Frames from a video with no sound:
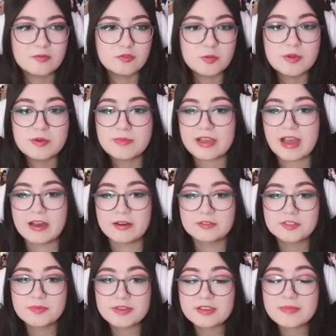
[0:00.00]
a room in my
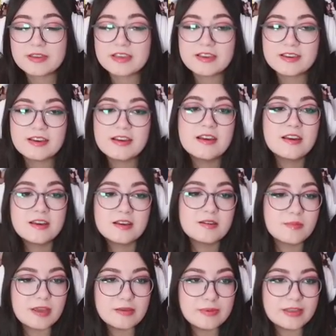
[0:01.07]
house, maybe?
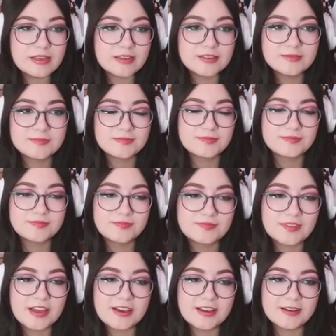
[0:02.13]
Maybe.
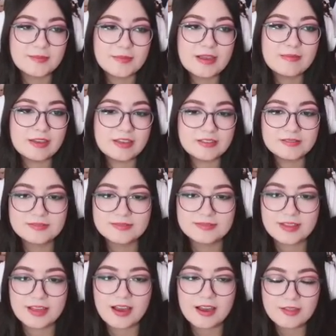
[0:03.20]
Maybe.
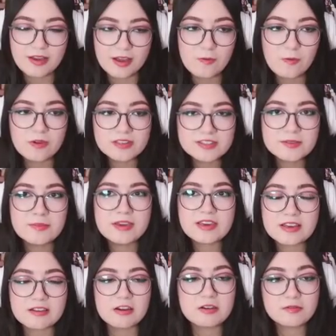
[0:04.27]
I, I wanted to make
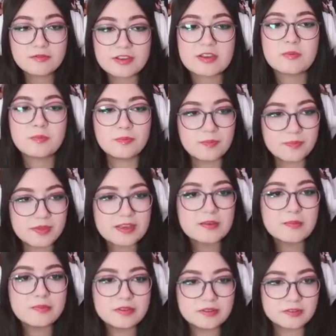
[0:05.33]
it kind of like a
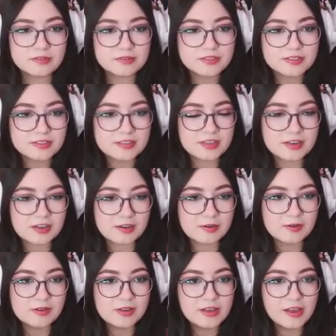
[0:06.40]
big build, you
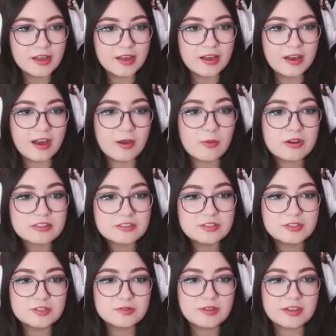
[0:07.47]
know? I wanted to
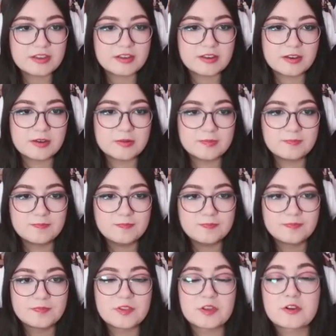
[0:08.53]
do like a um,
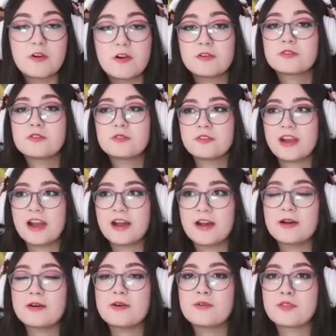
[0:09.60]
the cart
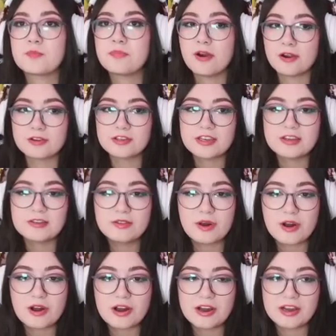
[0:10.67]
corral, the parking
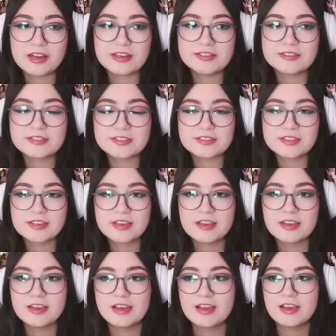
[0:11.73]
lot,
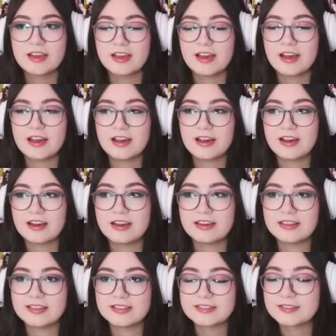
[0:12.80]

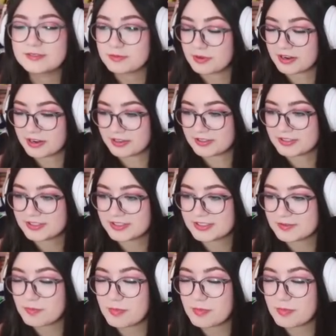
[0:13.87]
uh, what else?